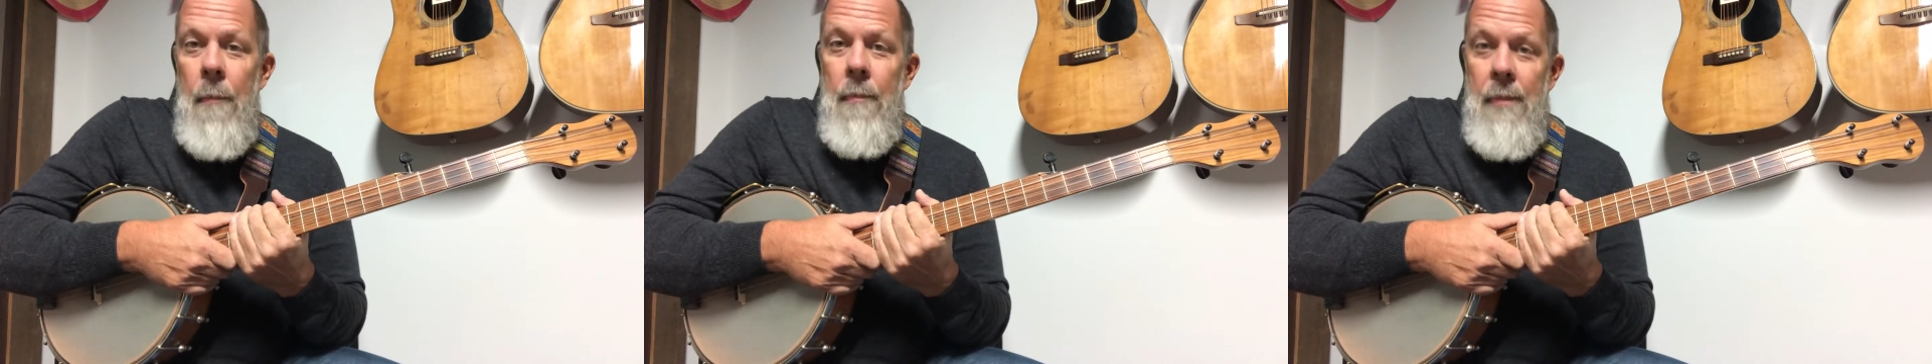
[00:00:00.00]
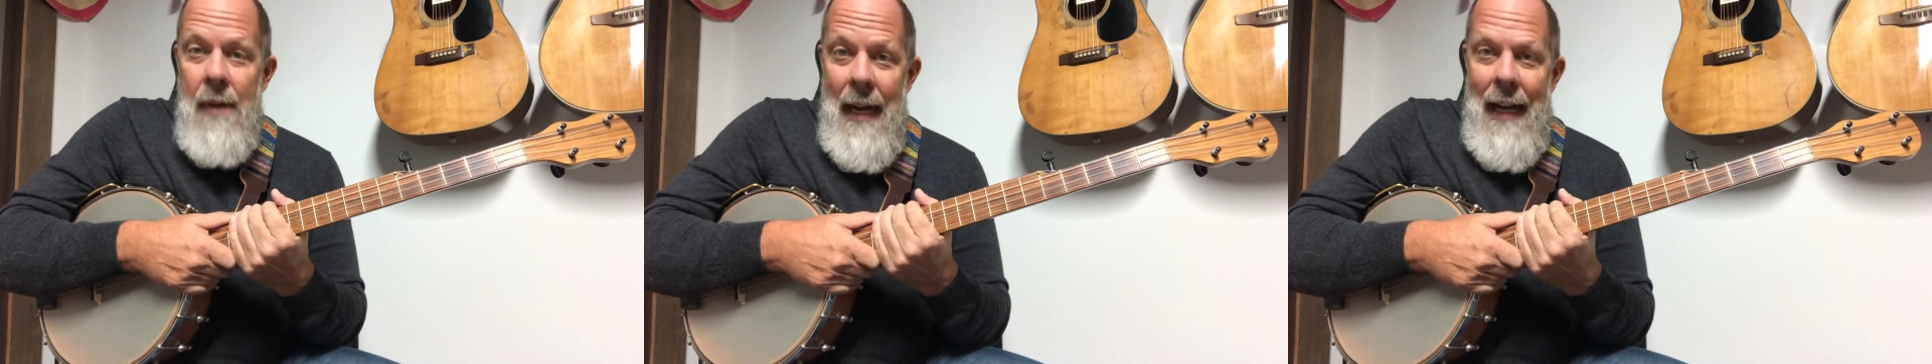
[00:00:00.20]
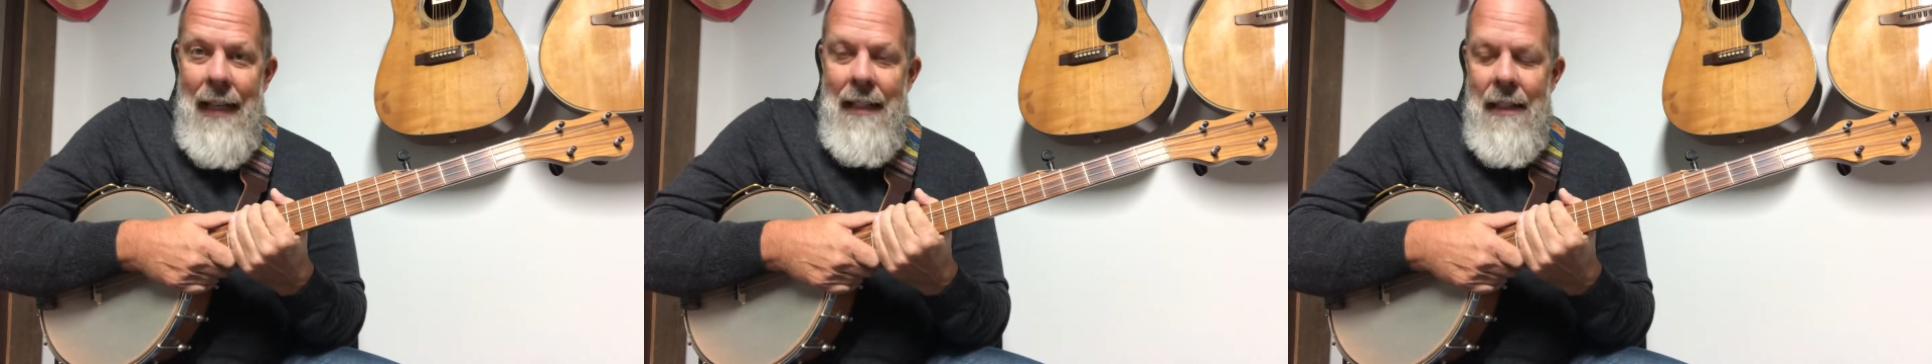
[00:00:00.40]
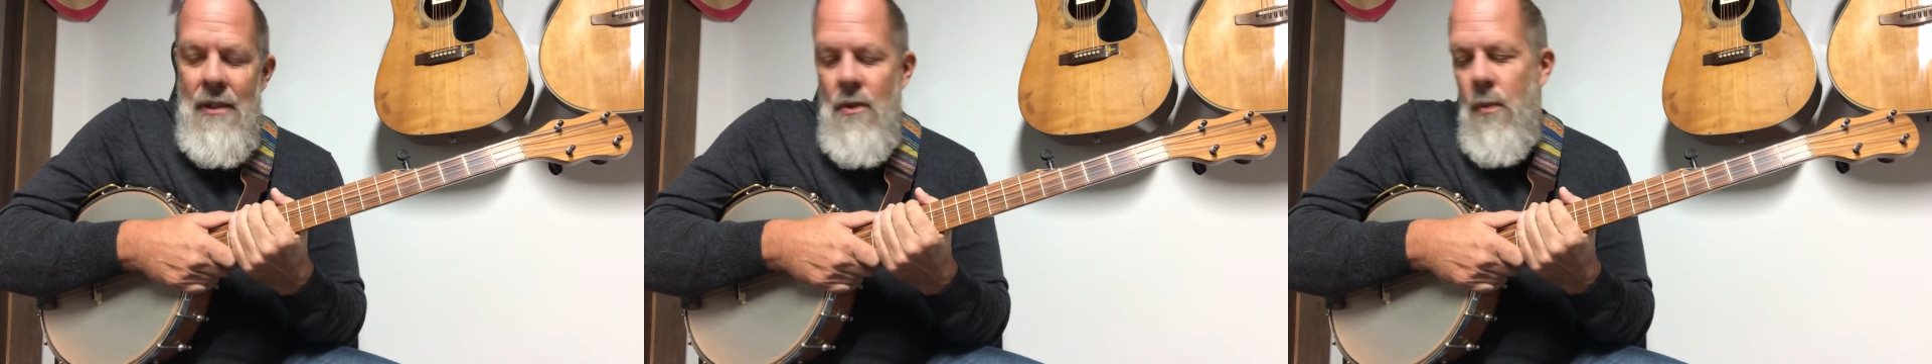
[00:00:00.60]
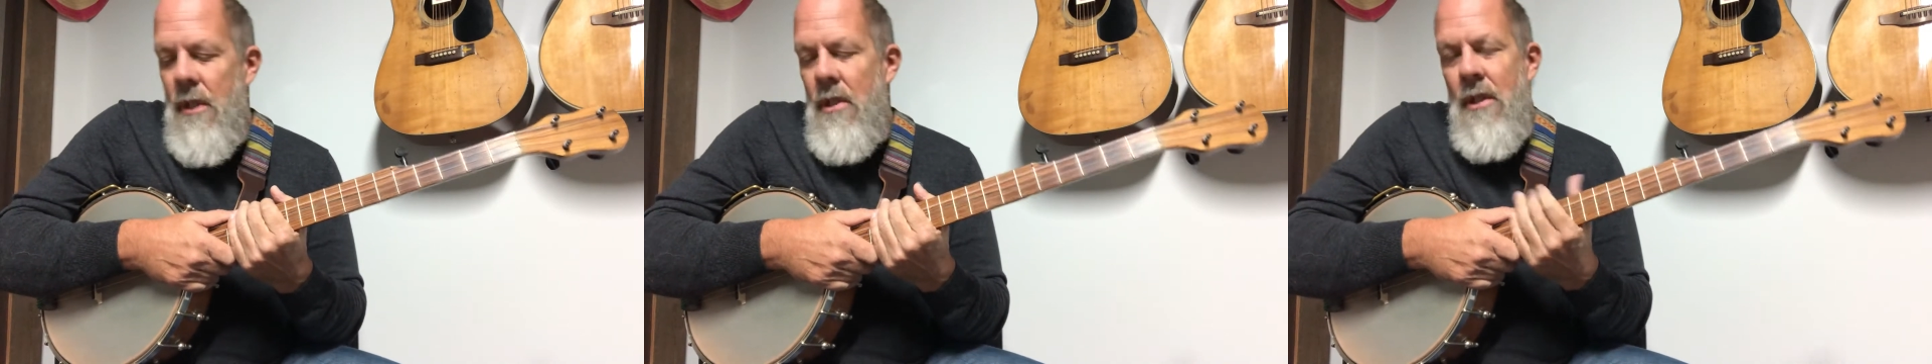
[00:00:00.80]

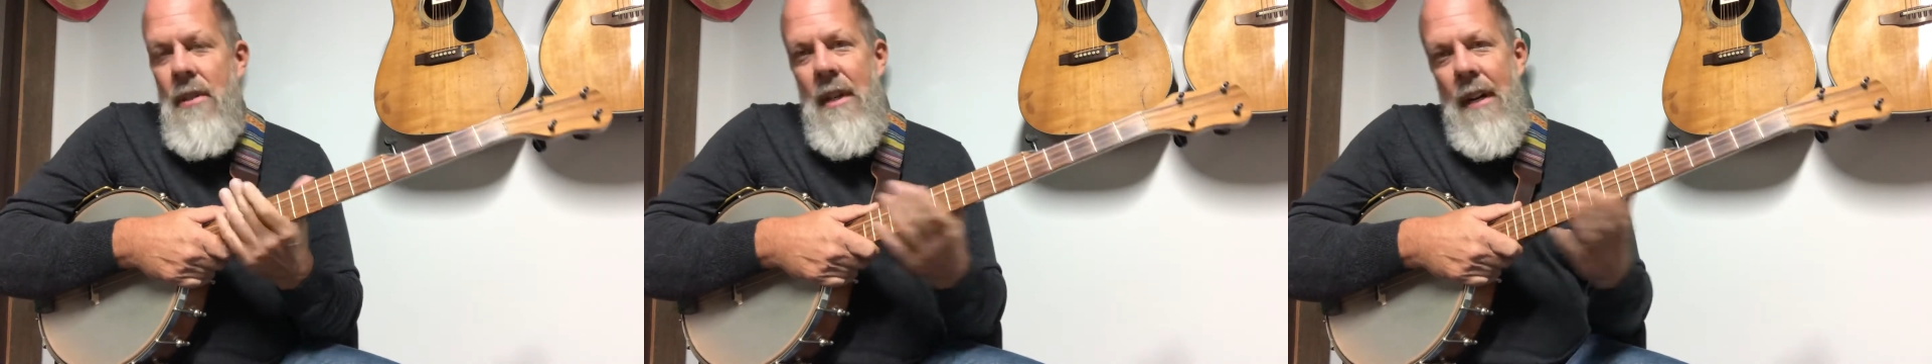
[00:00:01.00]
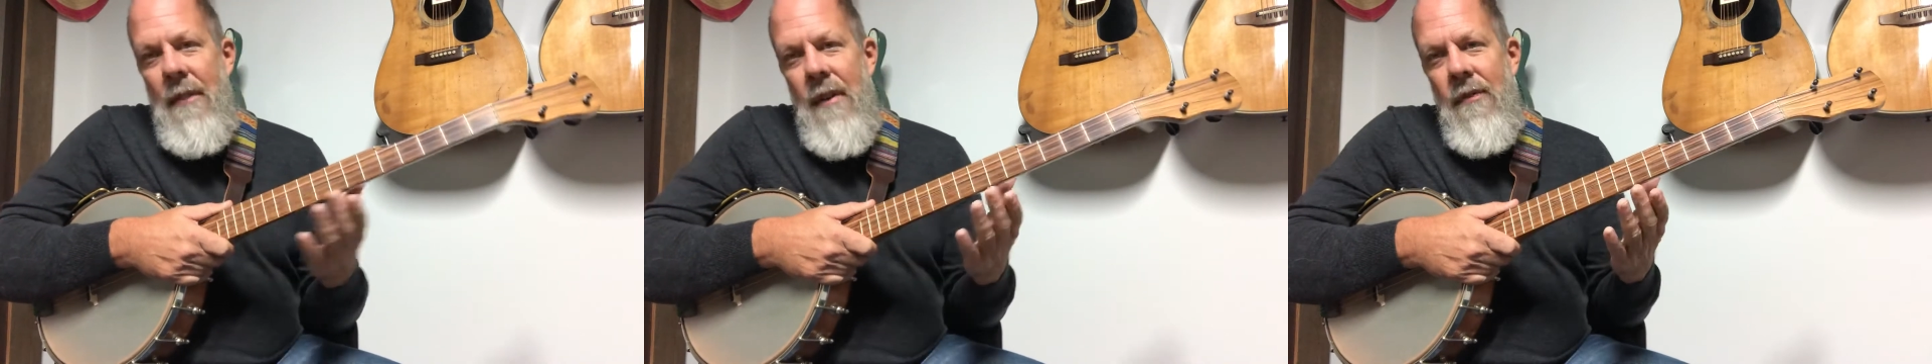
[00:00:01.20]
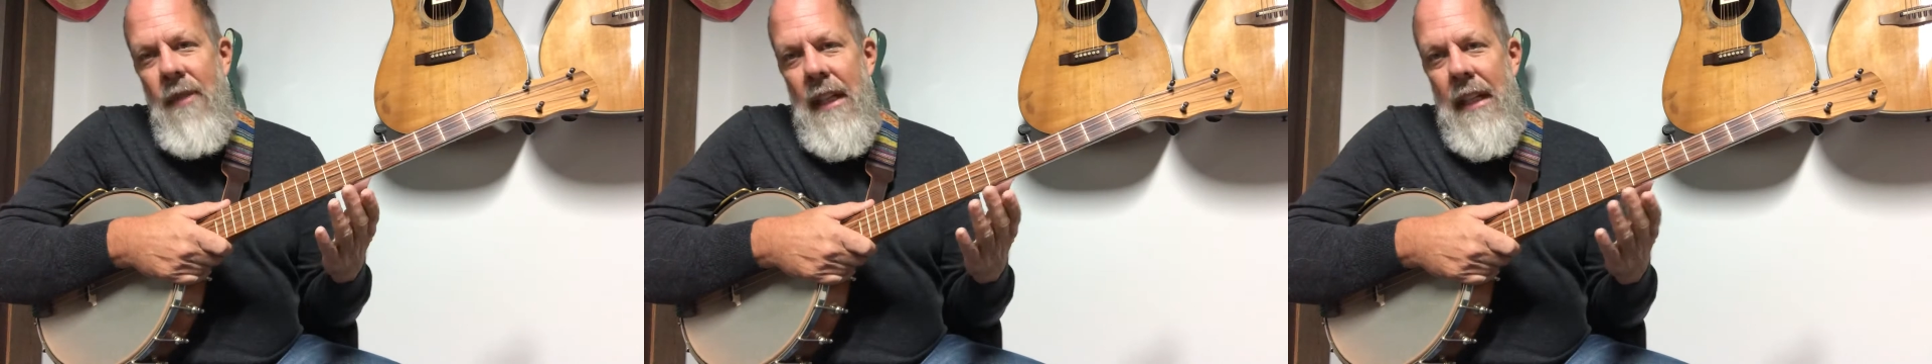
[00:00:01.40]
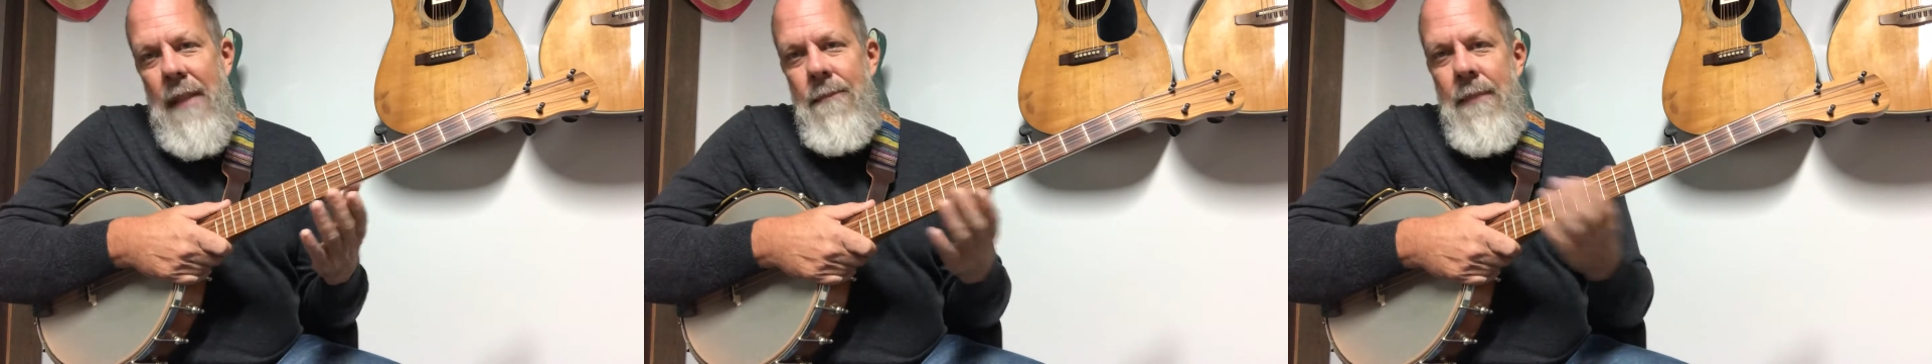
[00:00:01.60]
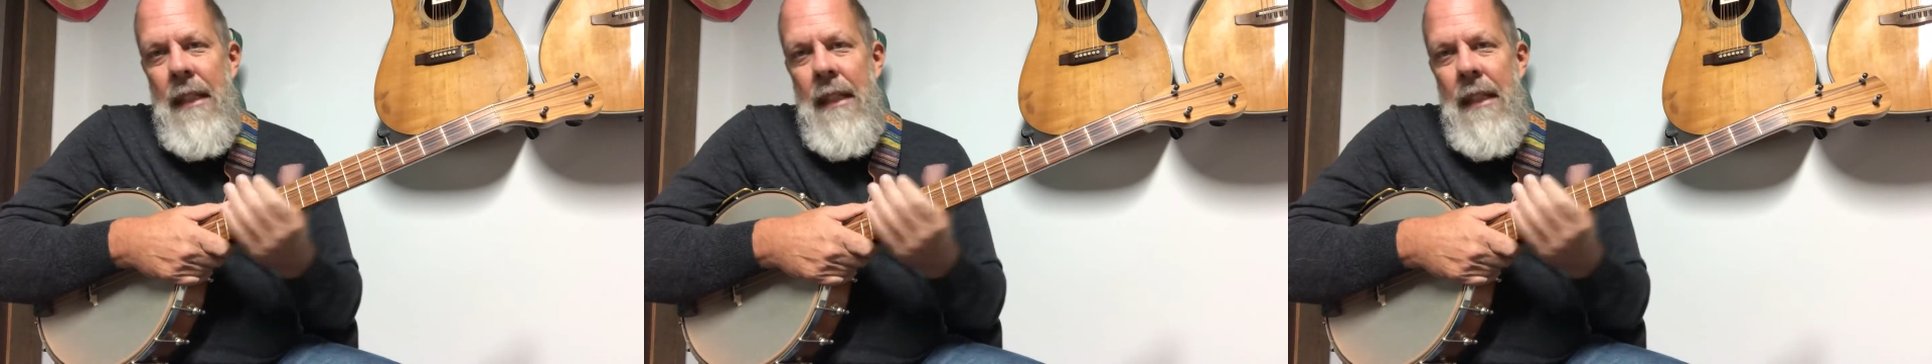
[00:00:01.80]
practice, which is never fun.